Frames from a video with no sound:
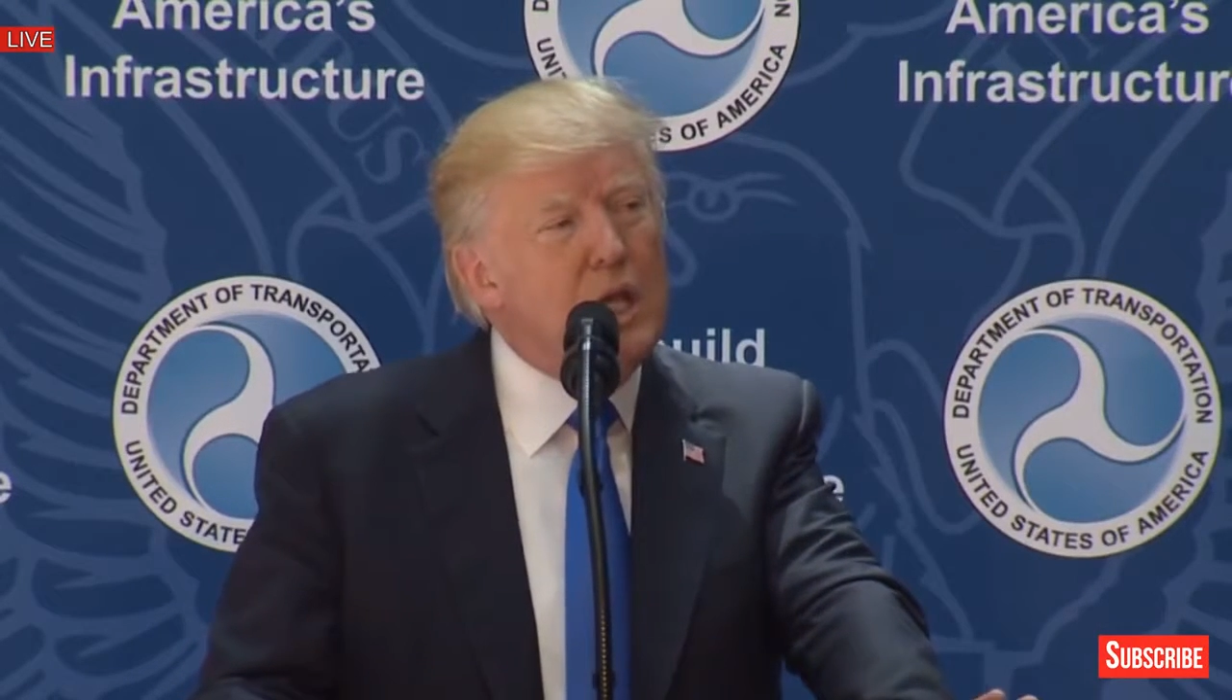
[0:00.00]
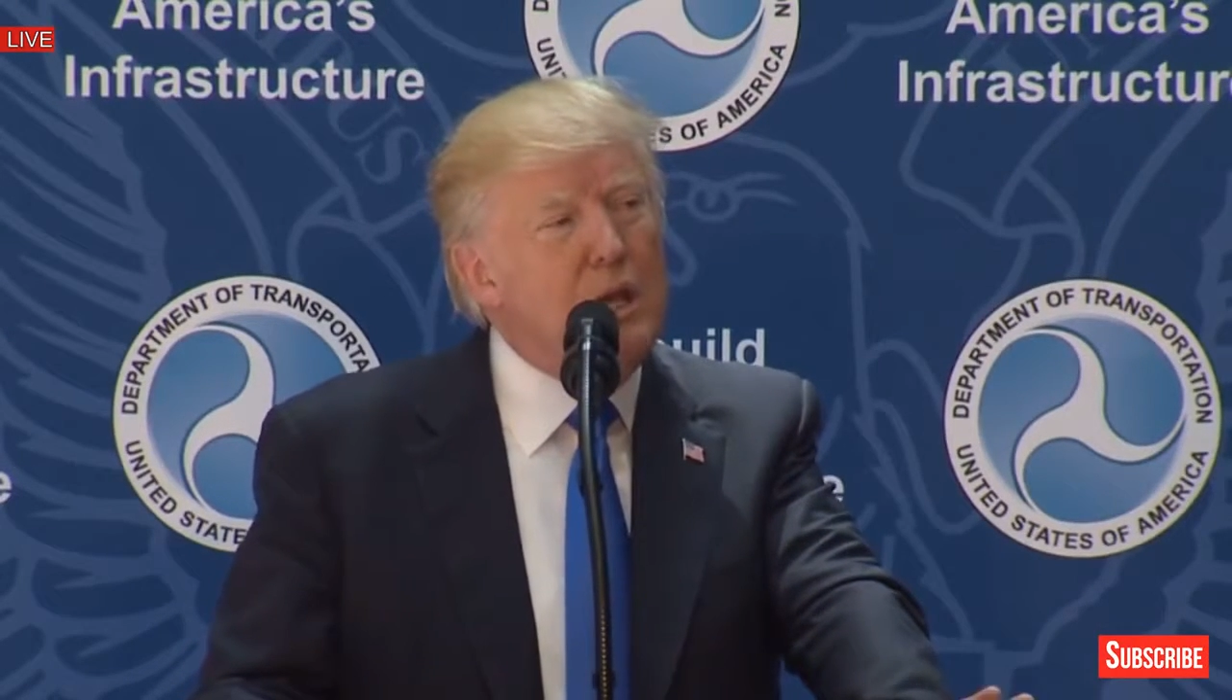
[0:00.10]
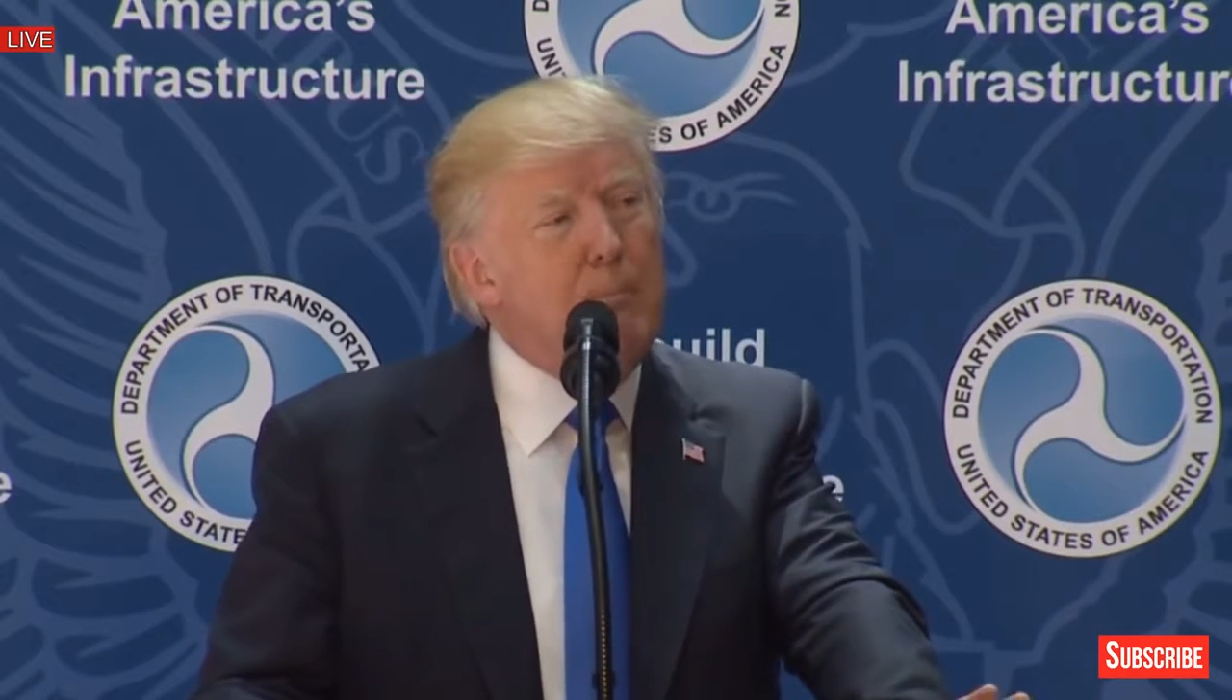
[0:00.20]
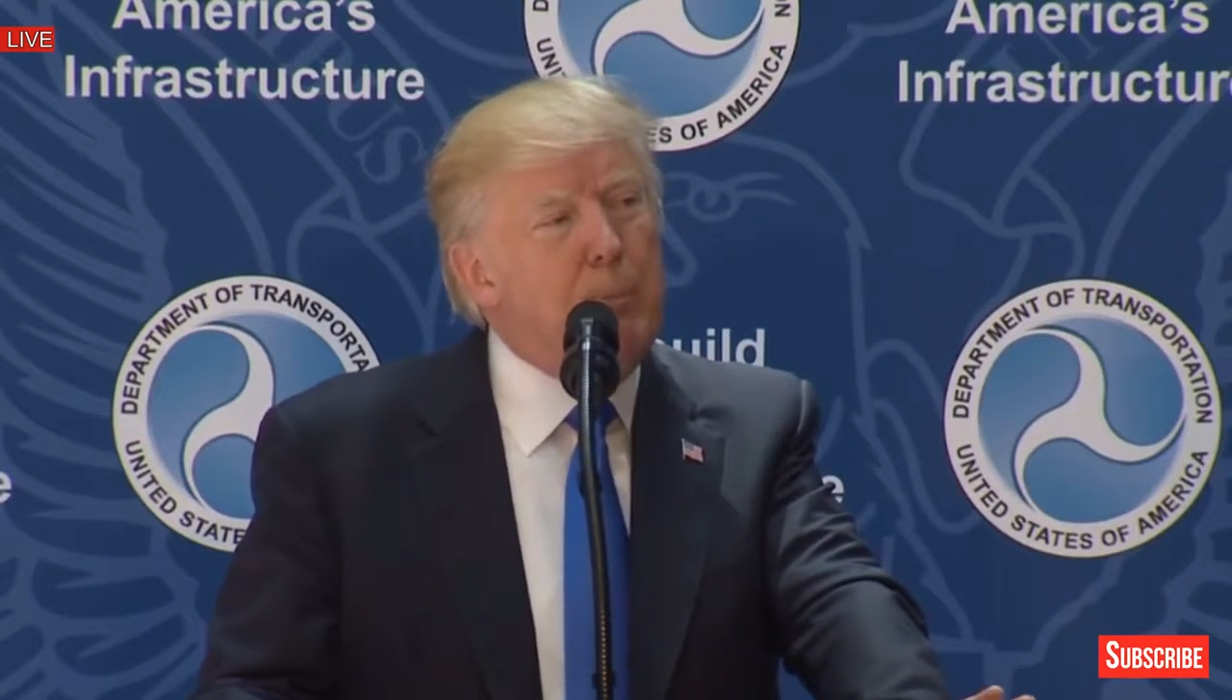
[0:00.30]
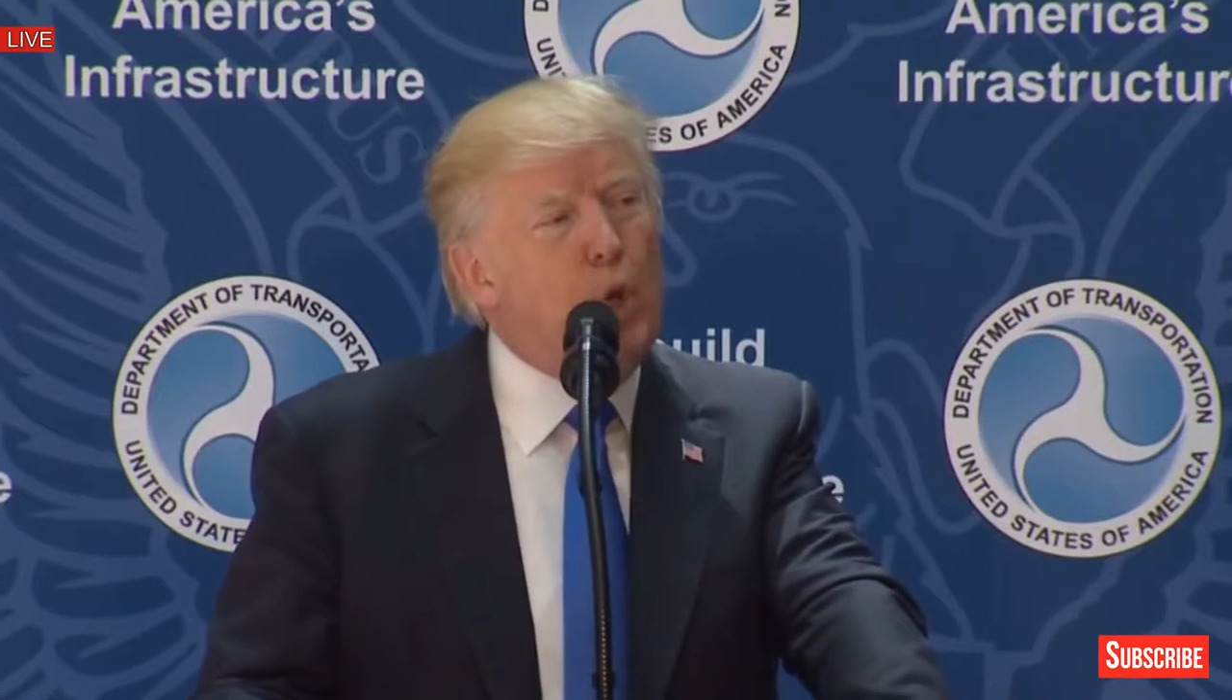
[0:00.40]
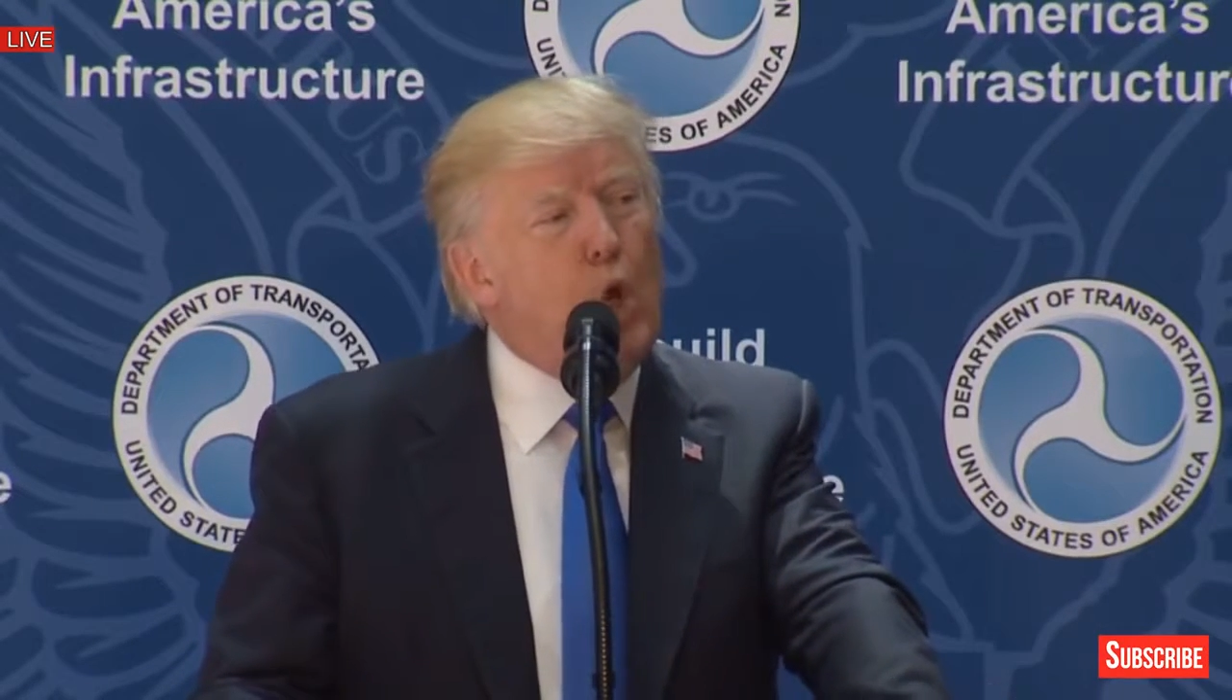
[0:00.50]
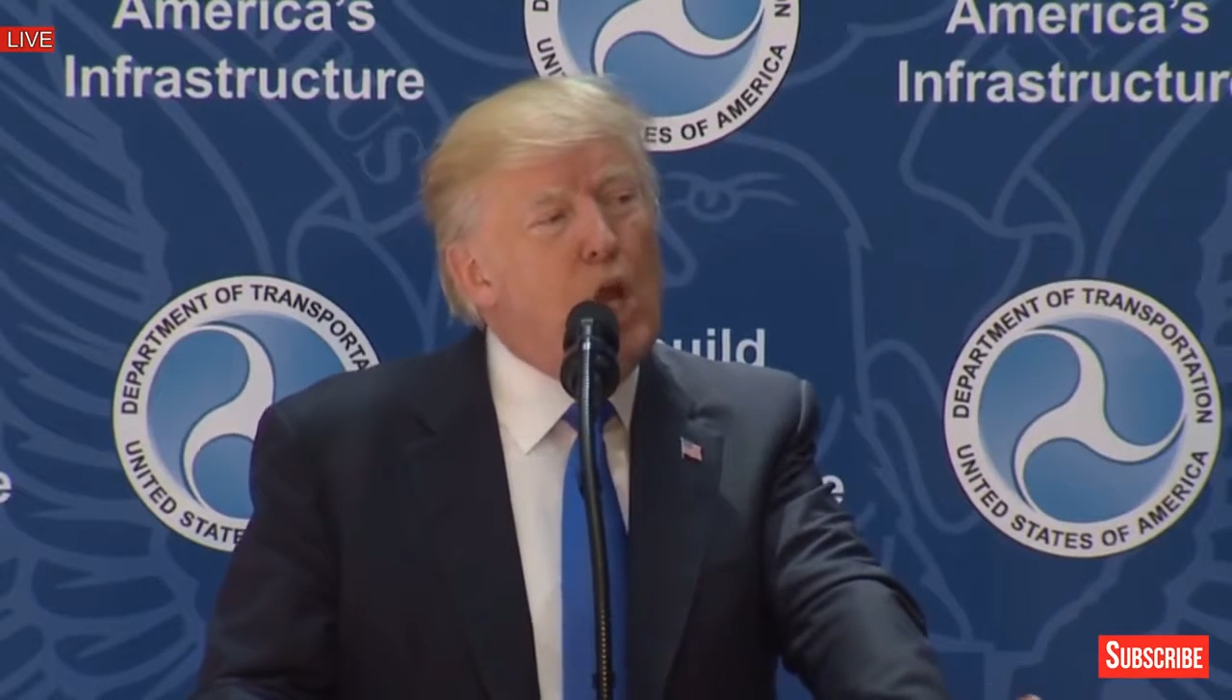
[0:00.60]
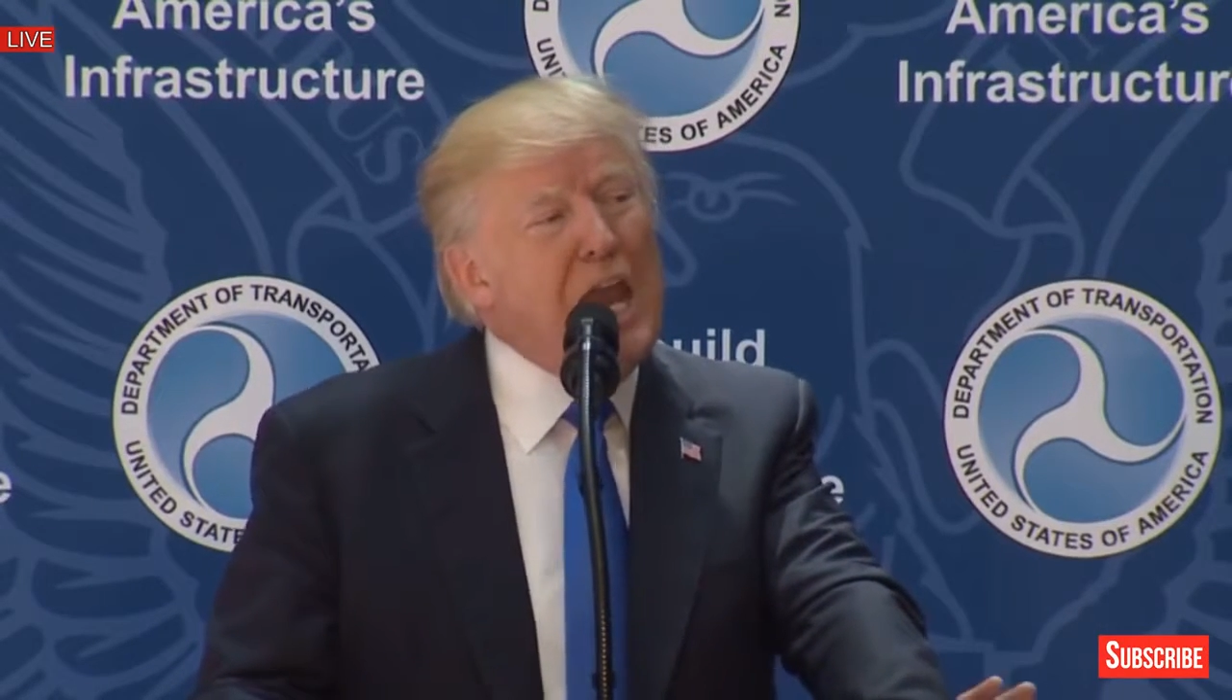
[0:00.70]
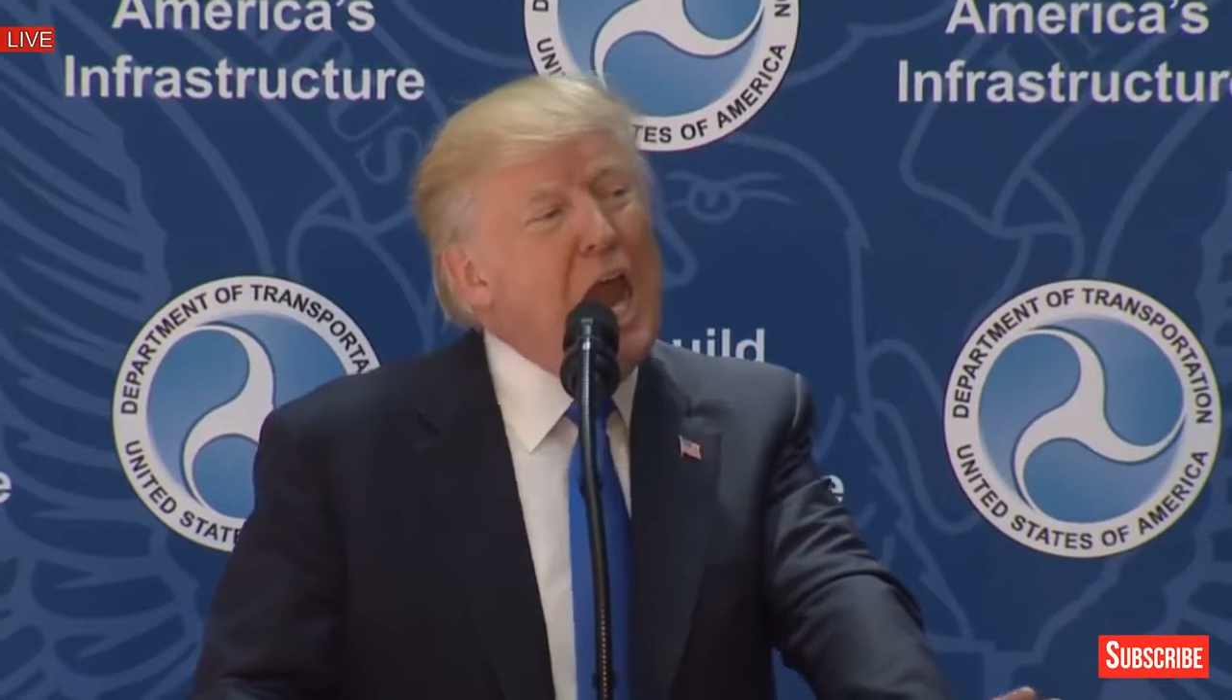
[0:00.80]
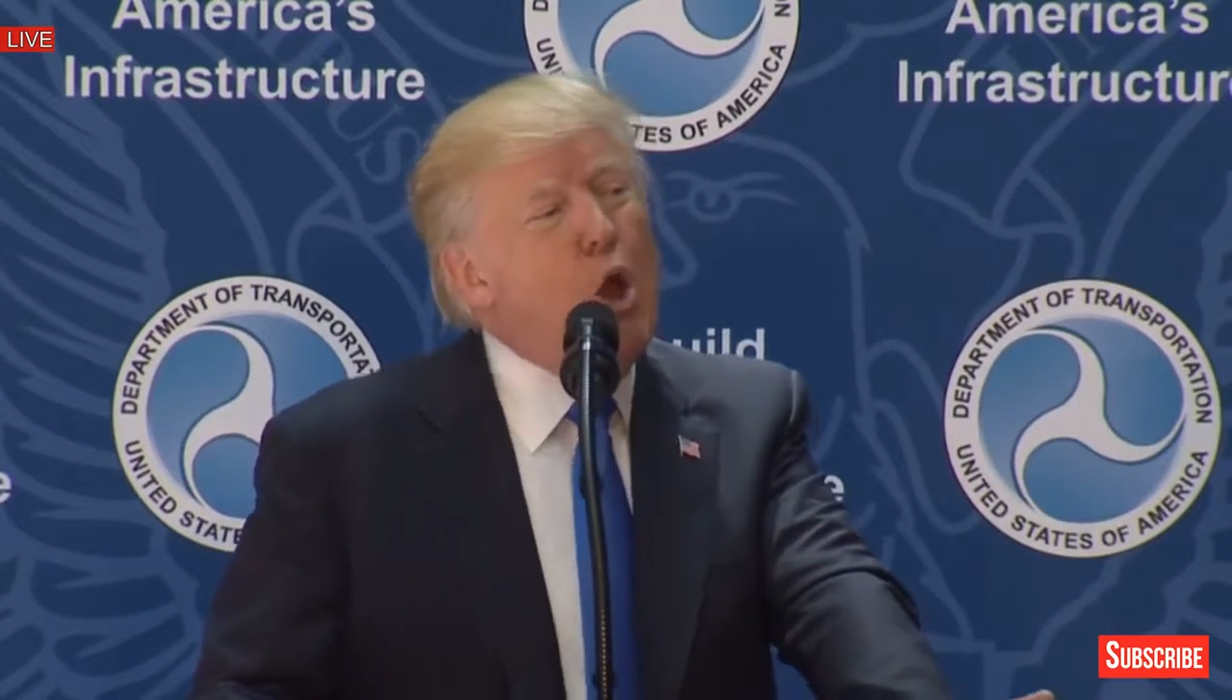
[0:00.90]

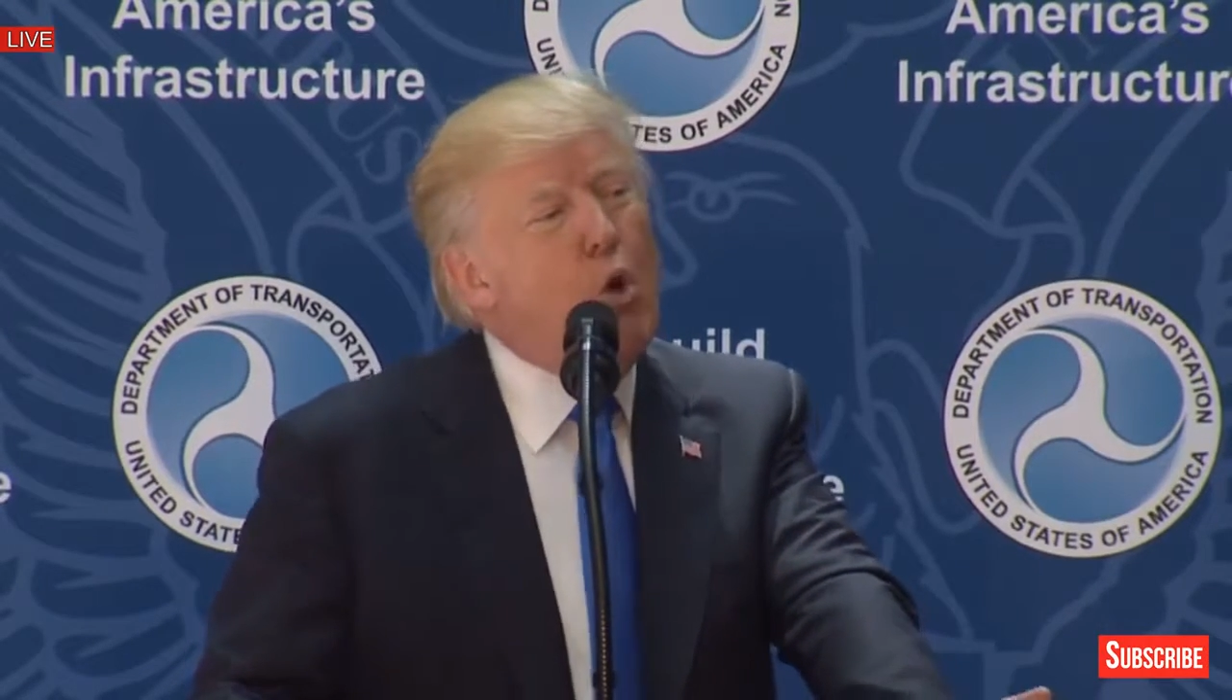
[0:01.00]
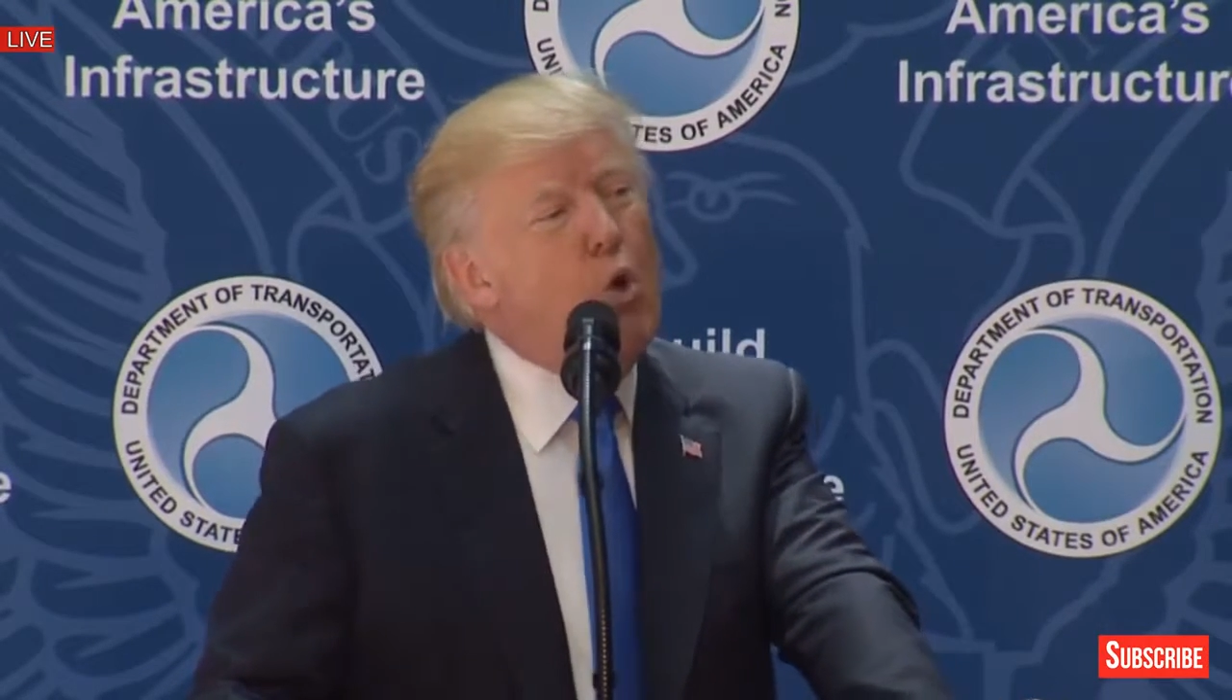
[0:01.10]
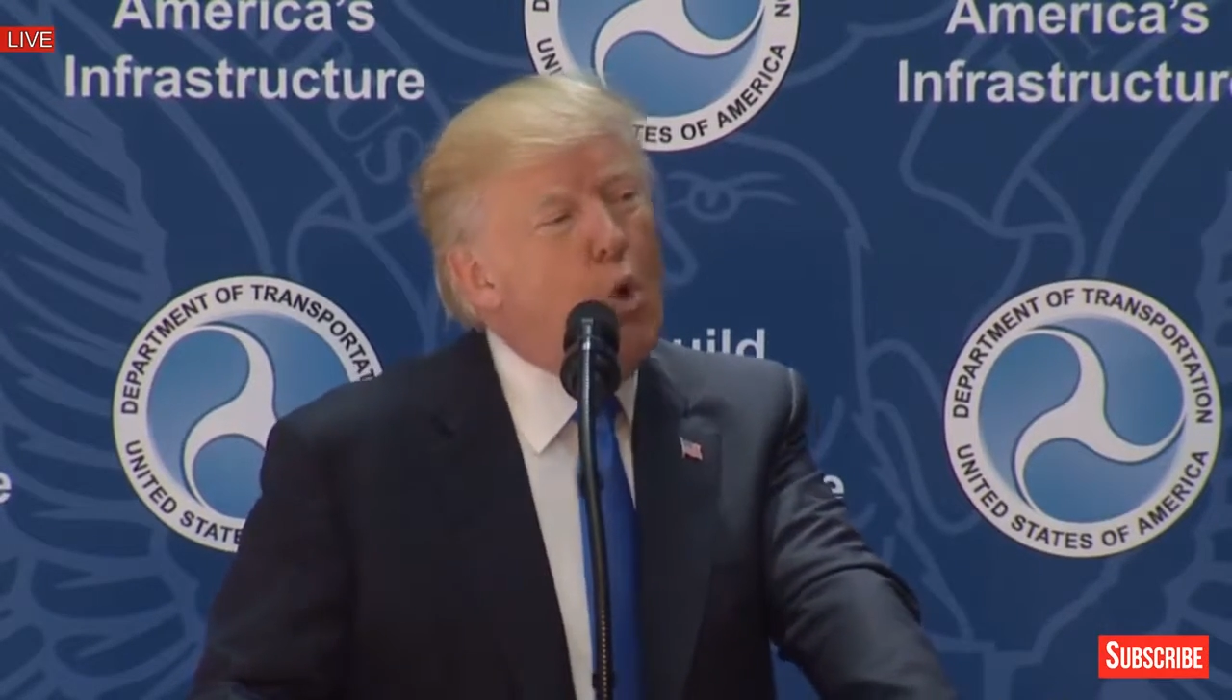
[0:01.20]
employ our